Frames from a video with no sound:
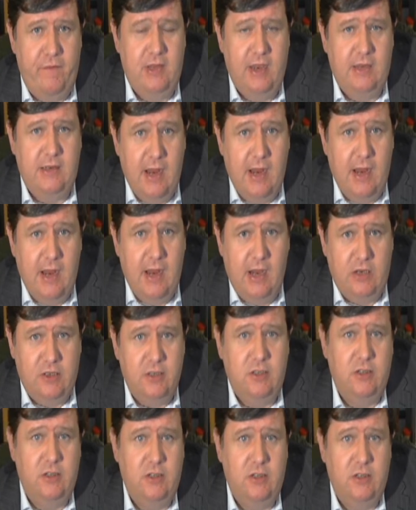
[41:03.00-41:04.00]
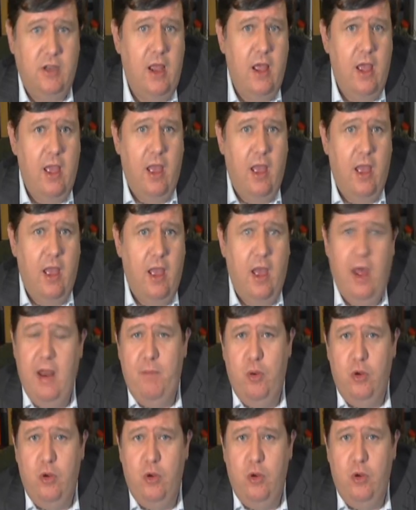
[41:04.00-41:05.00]
nations and
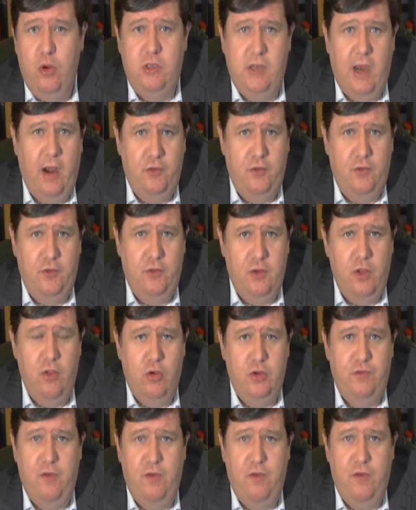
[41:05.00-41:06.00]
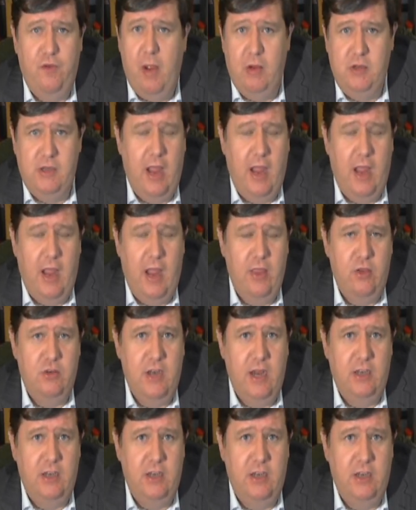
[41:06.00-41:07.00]
imposed tariffs on those from outside those
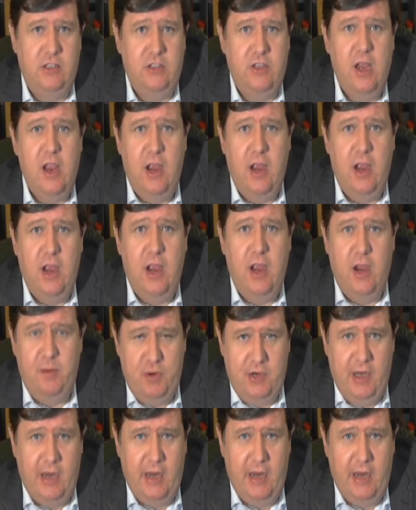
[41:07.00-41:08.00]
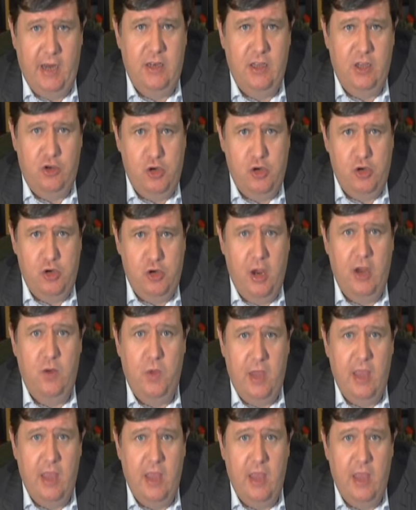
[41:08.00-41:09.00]
nations and protected the trade within
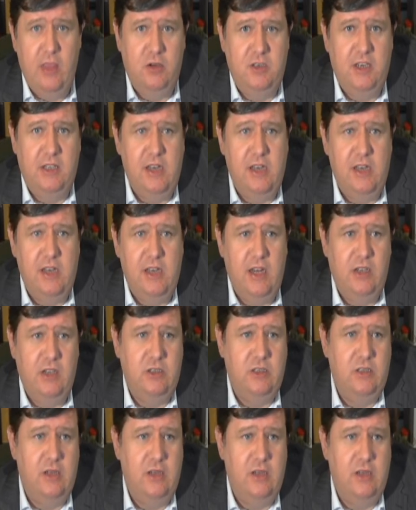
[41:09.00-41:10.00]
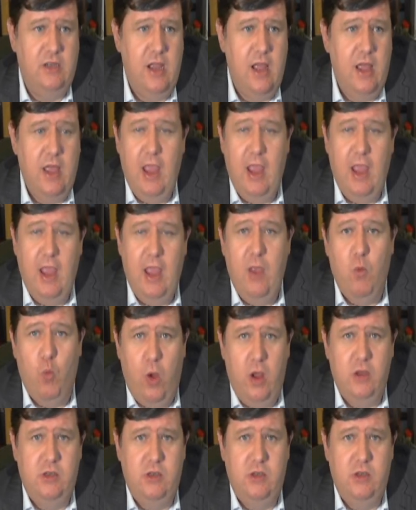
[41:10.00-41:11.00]
those 6 nations. It
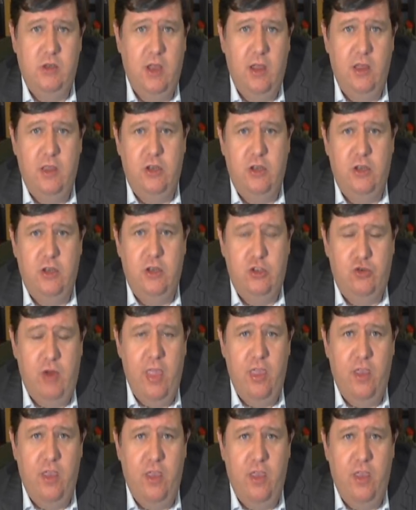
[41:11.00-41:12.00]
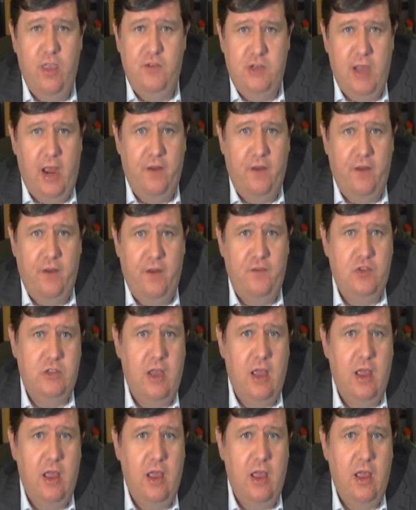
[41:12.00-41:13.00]
was the strength of tariffs
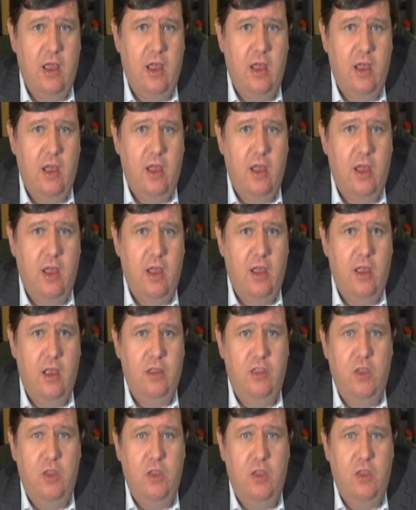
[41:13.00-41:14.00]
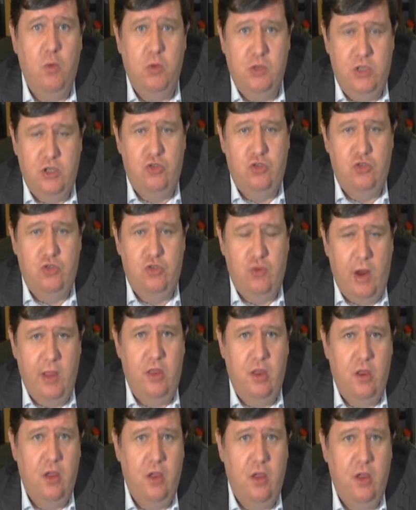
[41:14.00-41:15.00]
that was the strength
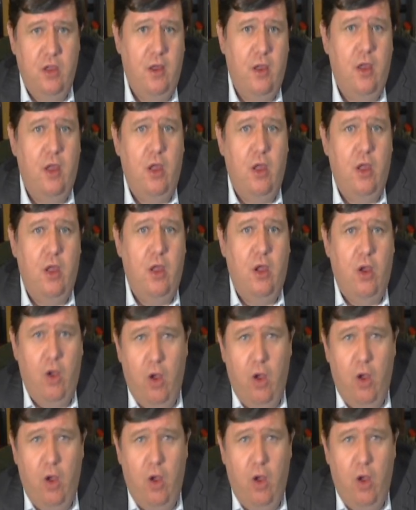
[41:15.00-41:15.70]
of